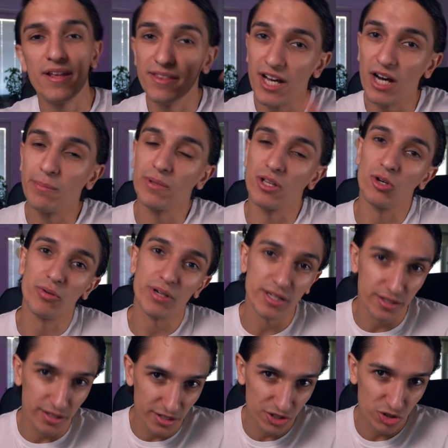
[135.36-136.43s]
down below
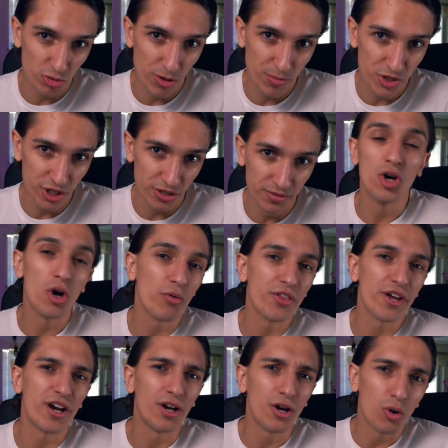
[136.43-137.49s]
in the description. Go
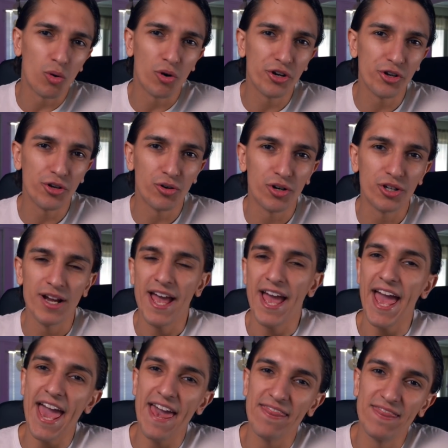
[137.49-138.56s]
there, order your,
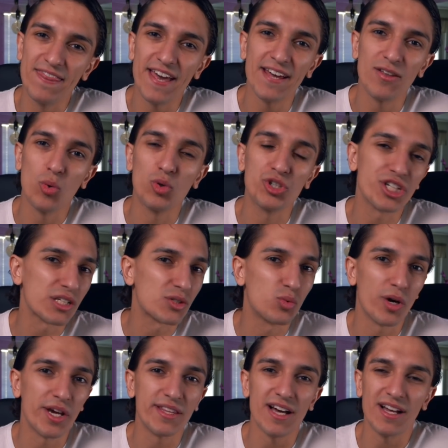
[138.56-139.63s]
and then just
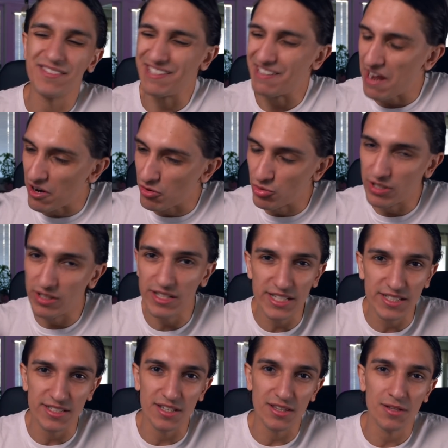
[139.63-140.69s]
wait until I
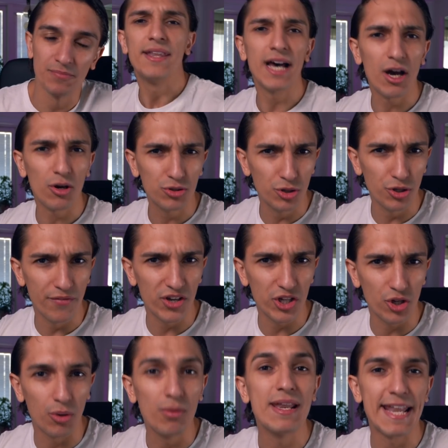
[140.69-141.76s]
release it. Now to the
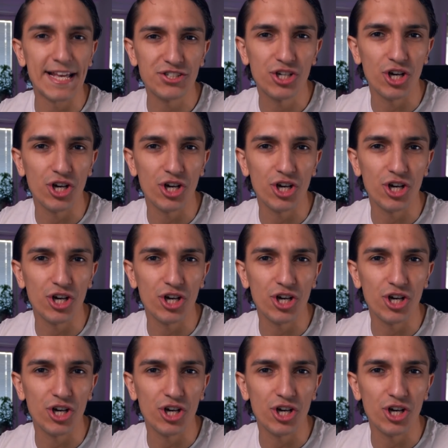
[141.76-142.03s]
video, let's